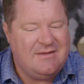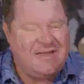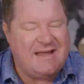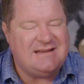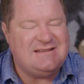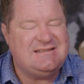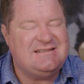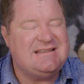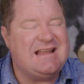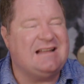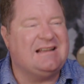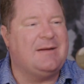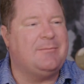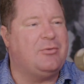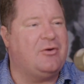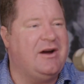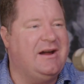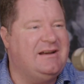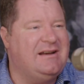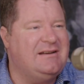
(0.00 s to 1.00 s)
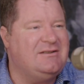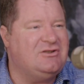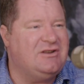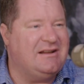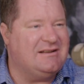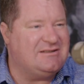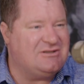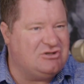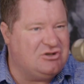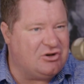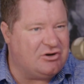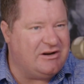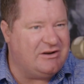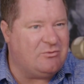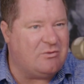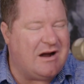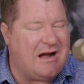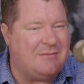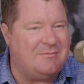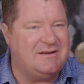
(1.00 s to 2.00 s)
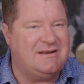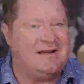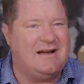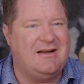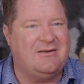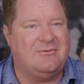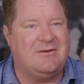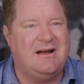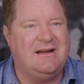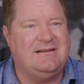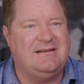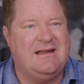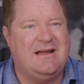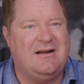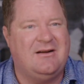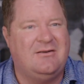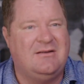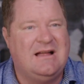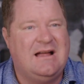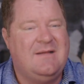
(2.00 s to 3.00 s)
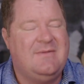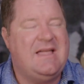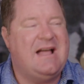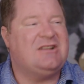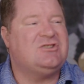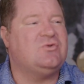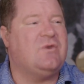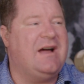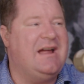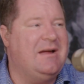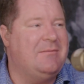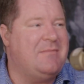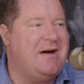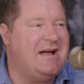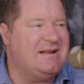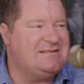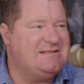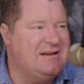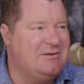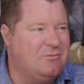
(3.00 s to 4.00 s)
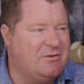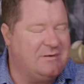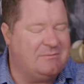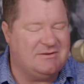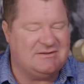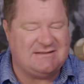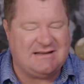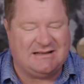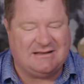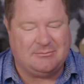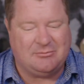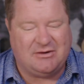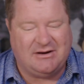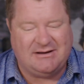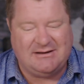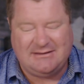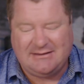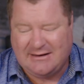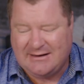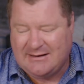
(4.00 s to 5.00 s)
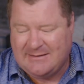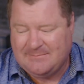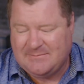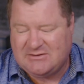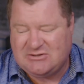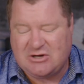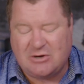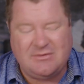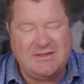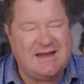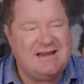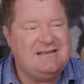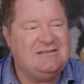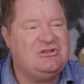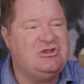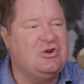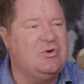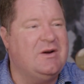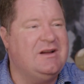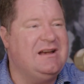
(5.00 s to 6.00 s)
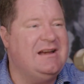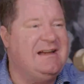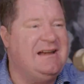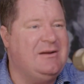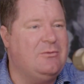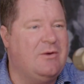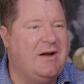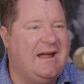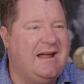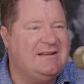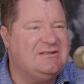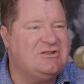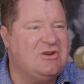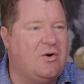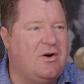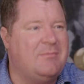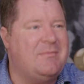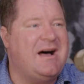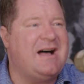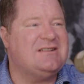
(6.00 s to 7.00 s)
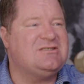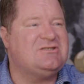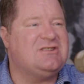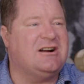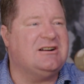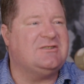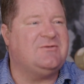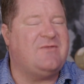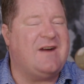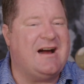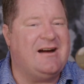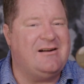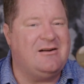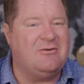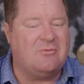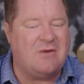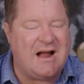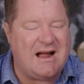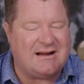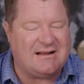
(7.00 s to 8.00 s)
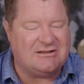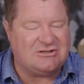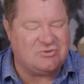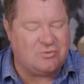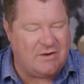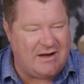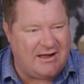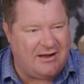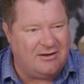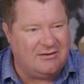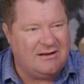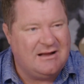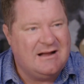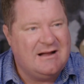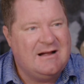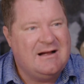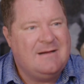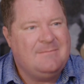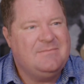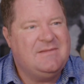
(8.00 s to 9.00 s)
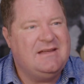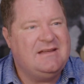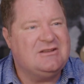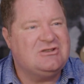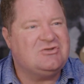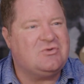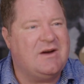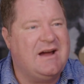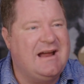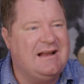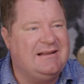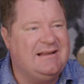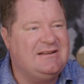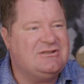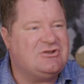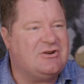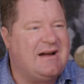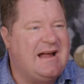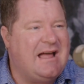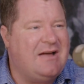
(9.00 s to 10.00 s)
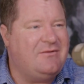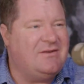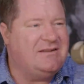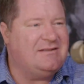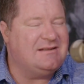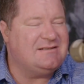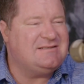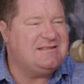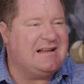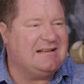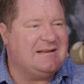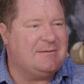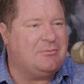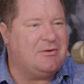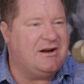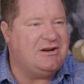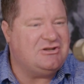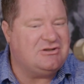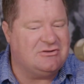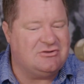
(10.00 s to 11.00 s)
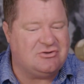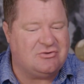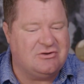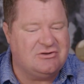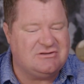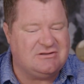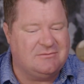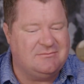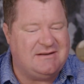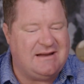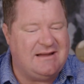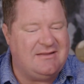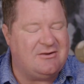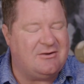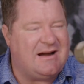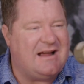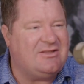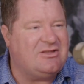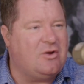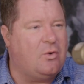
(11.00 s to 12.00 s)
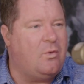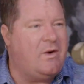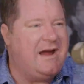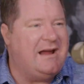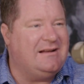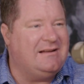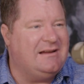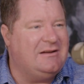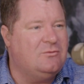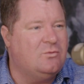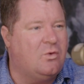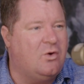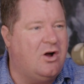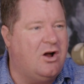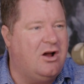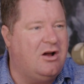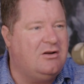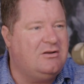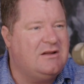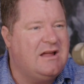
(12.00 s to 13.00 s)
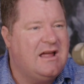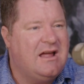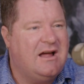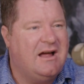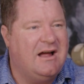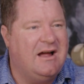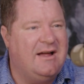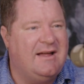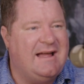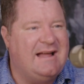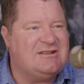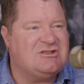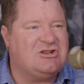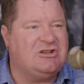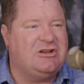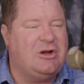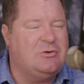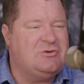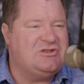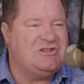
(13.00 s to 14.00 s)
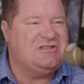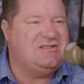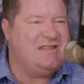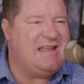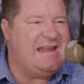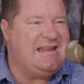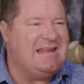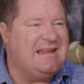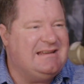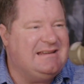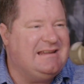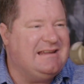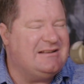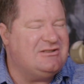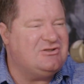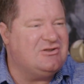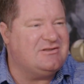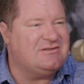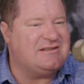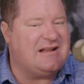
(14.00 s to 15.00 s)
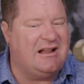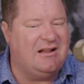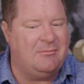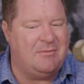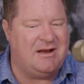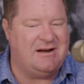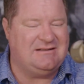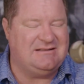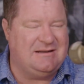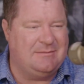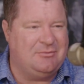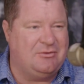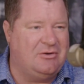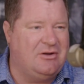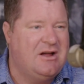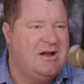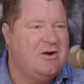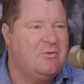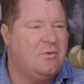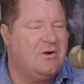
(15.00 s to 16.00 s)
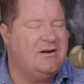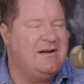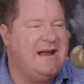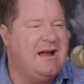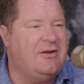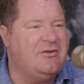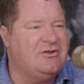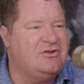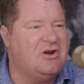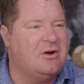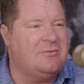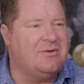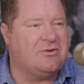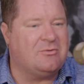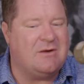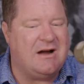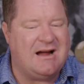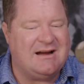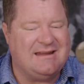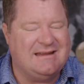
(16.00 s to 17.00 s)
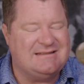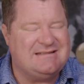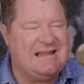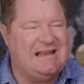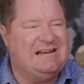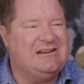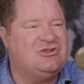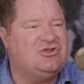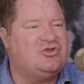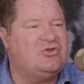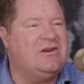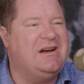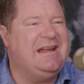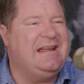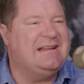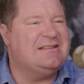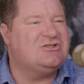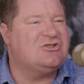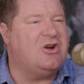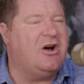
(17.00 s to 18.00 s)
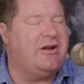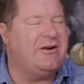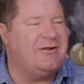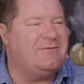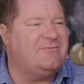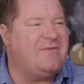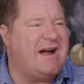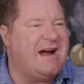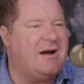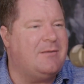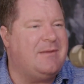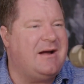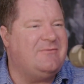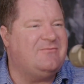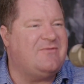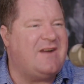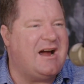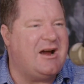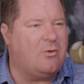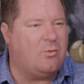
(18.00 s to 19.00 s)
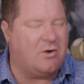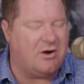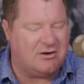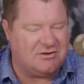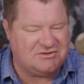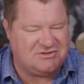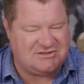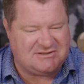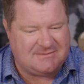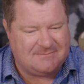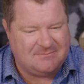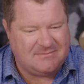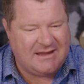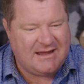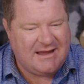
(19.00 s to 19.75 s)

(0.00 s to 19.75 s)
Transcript: They celebrate it. It's during Ramadan right now. That's why Hamas didn't want them to celebrate it. So they do it anyway. So Hamas starts firing rockets. Well, the Israelis are having the celebration of Jerusalem Day. They're at the Wailing Wall, as close as they can get to the Solomonic Temple, where now the Dome of the Rock is, and a tree gets caught on fire by fireworks.